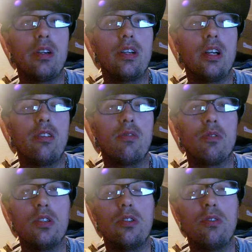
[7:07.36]
Diaries,
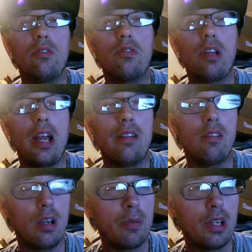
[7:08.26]
Originals,
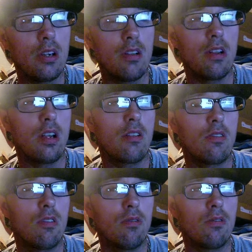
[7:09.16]
iZombie, Crazy
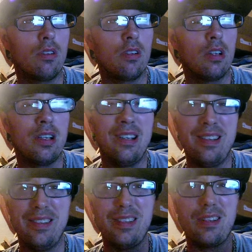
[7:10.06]
Ex-Girlfriend.
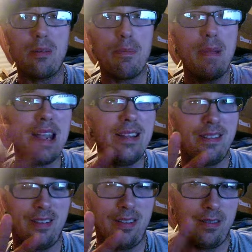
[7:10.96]
It's just
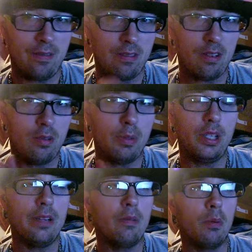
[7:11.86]
amazing. It's
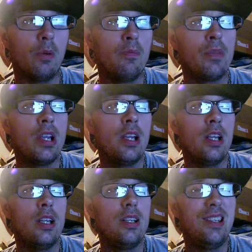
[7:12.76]
unbelievable.
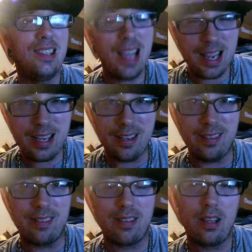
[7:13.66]

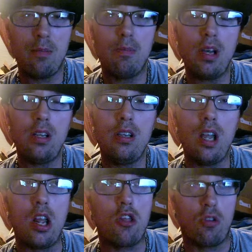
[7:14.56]
Days,
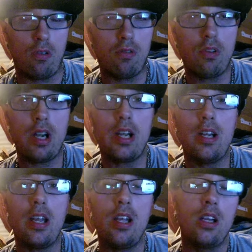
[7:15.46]
Monday through
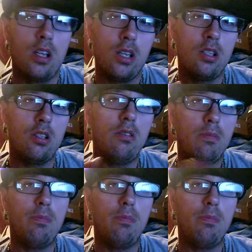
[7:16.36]
Friday, 2